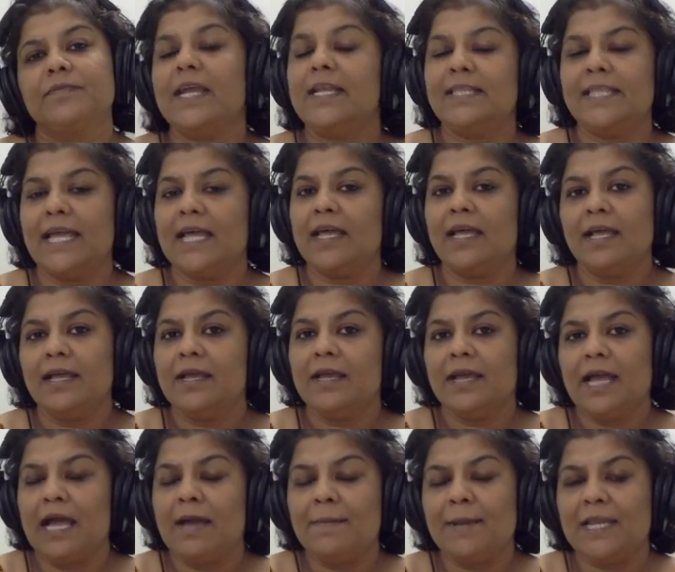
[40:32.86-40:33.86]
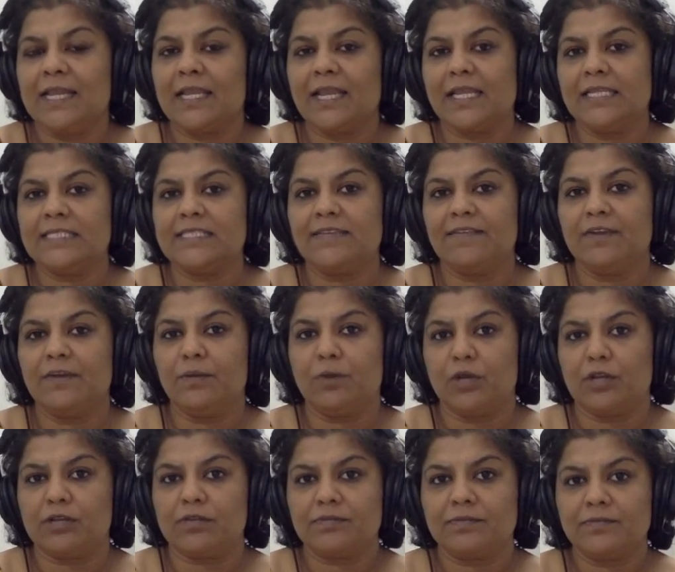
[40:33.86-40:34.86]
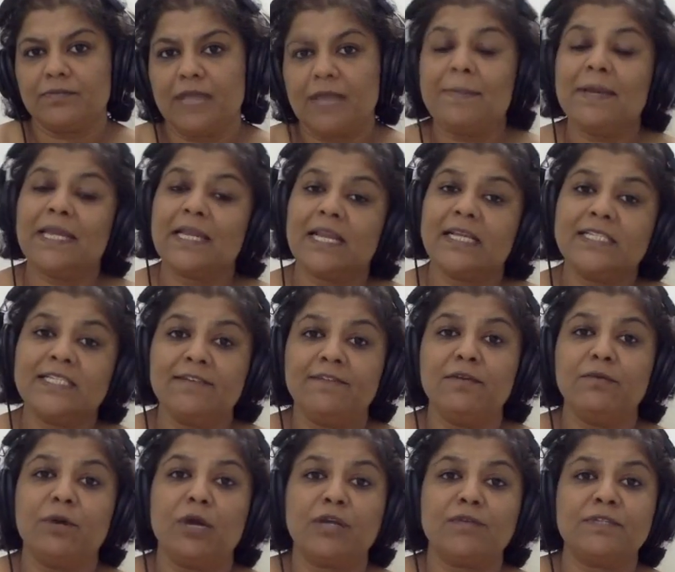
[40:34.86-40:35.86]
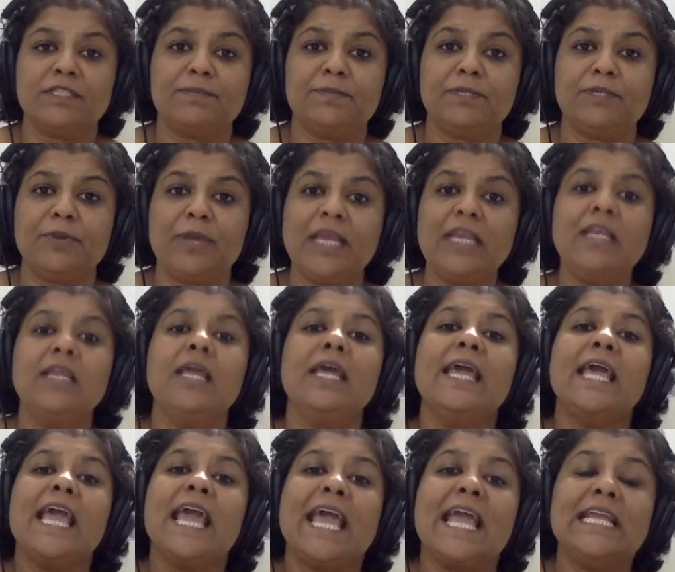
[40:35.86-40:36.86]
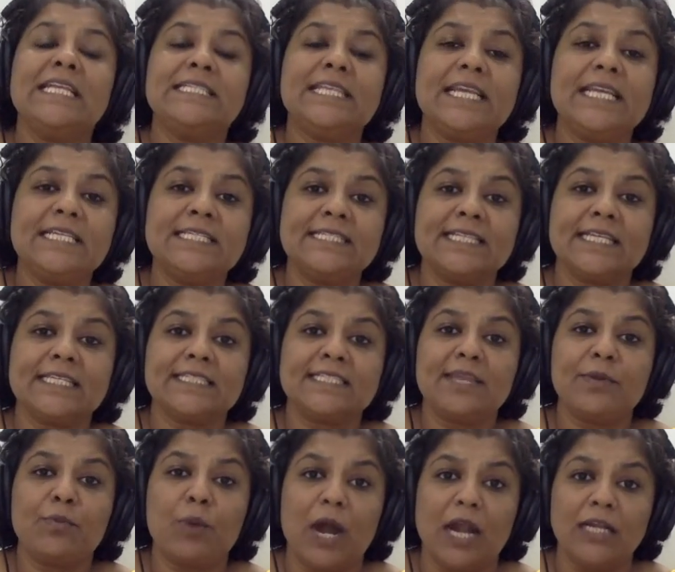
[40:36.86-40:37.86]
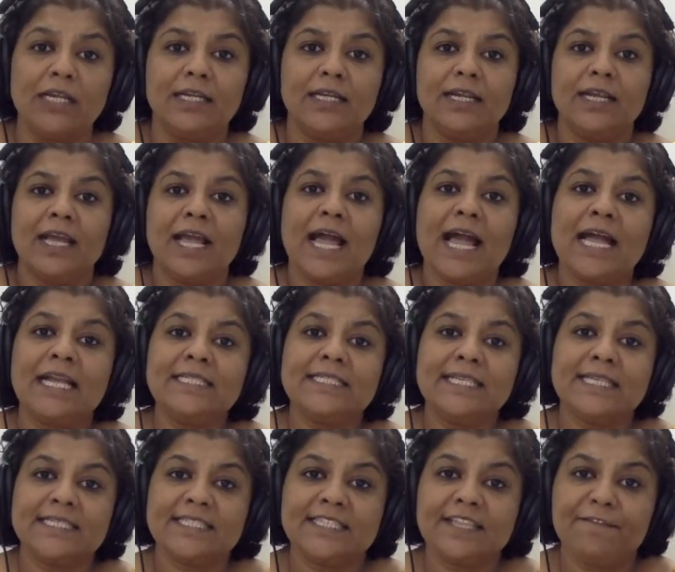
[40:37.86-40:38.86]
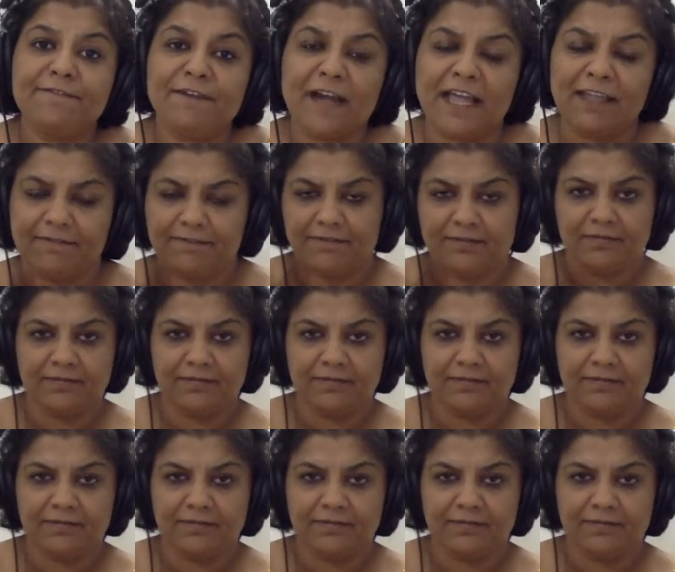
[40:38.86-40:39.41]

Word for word: in the American Civil War. American Civil War was between 1861 and 65.